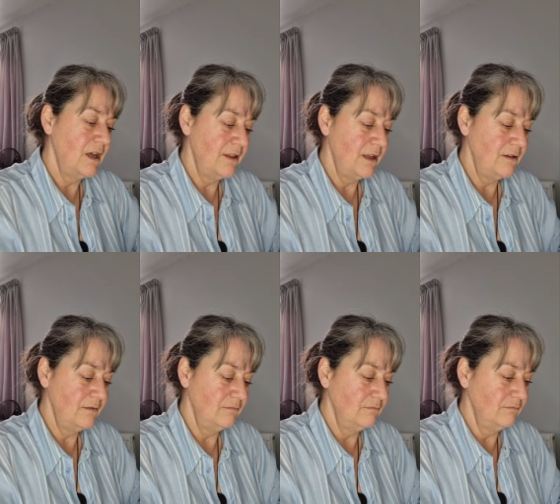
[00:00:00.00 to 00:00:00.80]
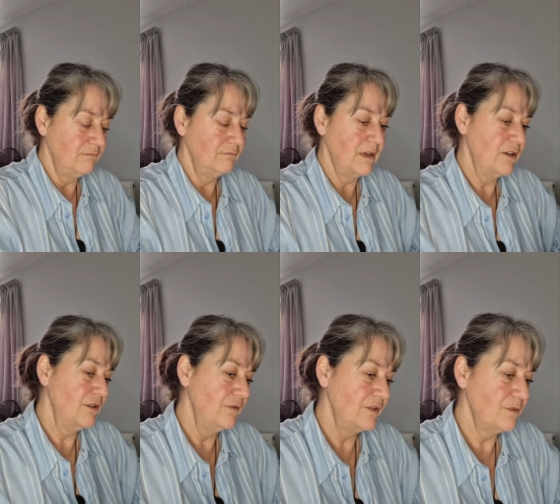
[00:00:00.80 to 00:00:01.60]
And then, I don't
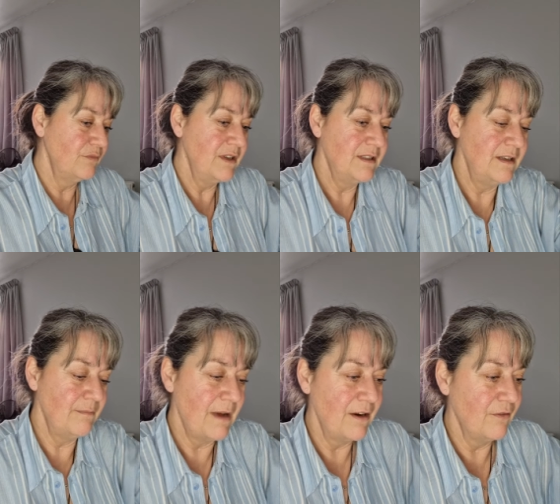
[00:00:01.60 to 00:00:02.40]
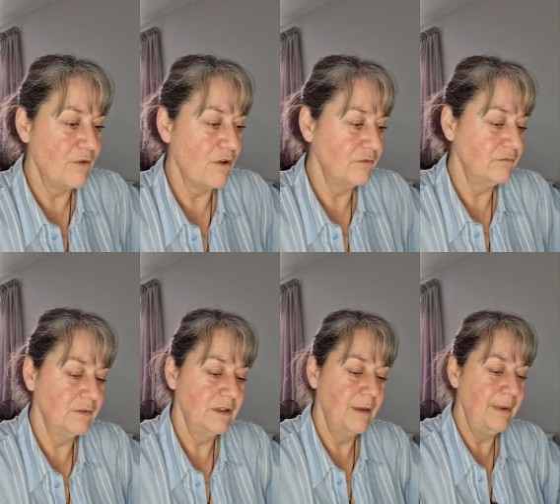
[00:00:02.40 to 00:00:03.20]
know, for some reason it might have gone
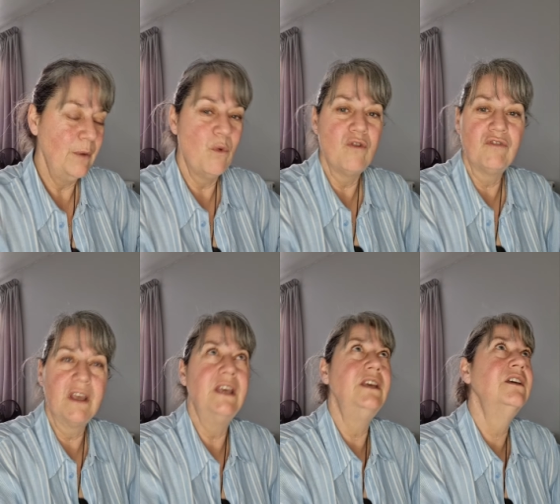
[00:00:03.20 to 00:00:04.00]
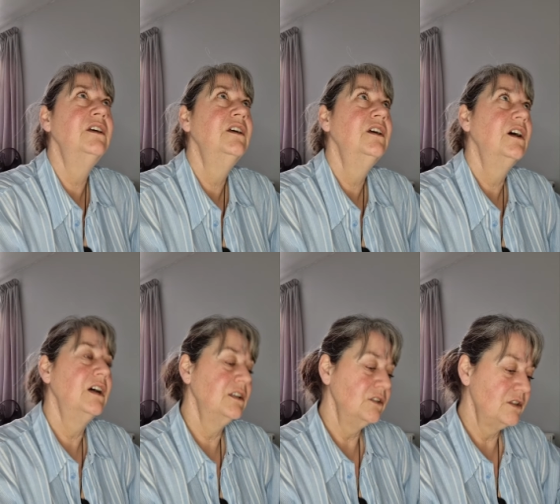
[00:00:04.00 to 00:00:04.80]
a bit wonky
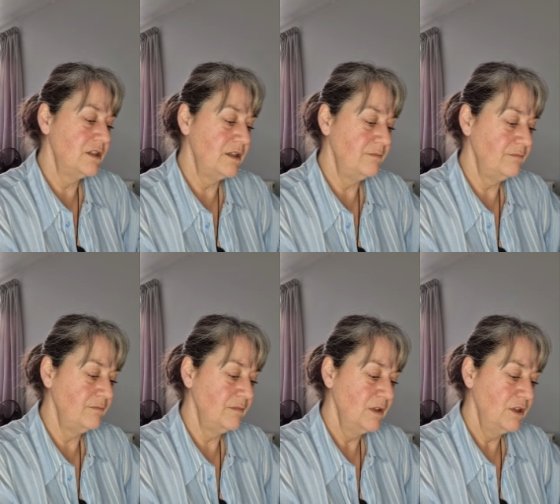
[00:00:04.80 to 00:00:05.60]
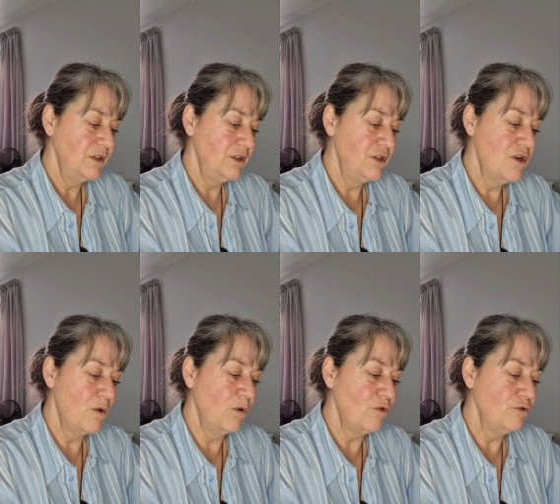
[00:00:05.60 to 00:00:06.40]
and um, you'd
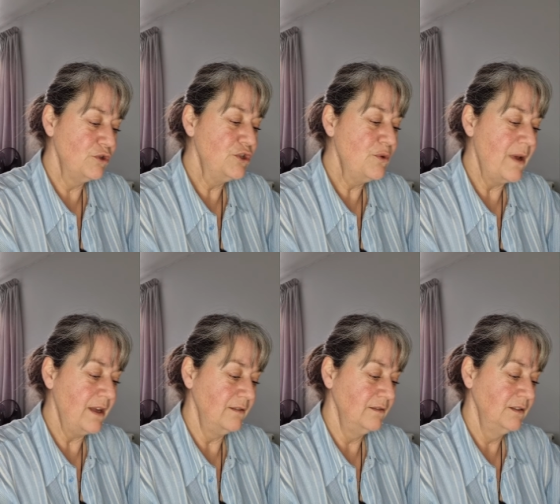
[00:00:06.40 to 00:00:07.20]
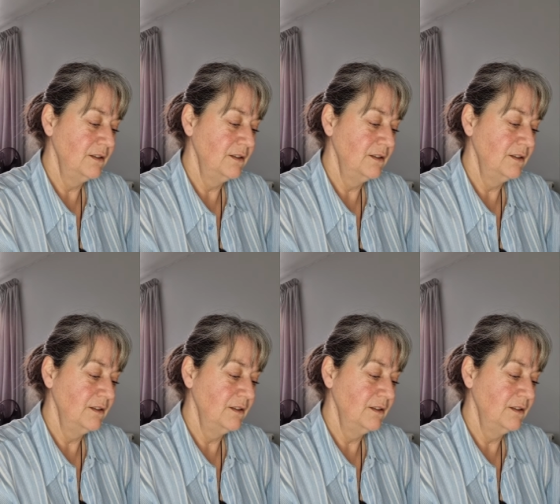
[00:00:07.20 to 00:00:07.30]
no longer do it.